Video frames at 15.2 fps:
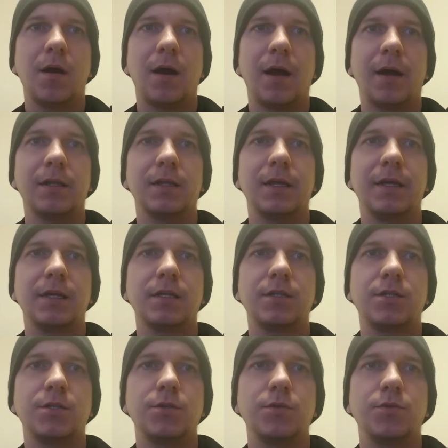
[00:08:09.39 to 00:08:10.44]
I like
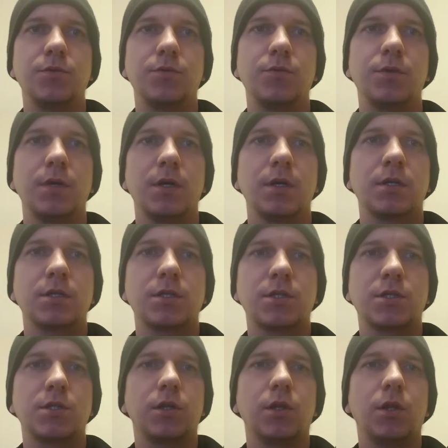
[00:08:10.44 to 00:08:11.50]
to
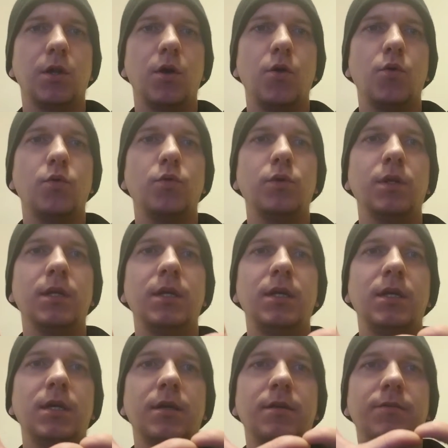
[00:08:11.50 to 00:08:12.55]
slowly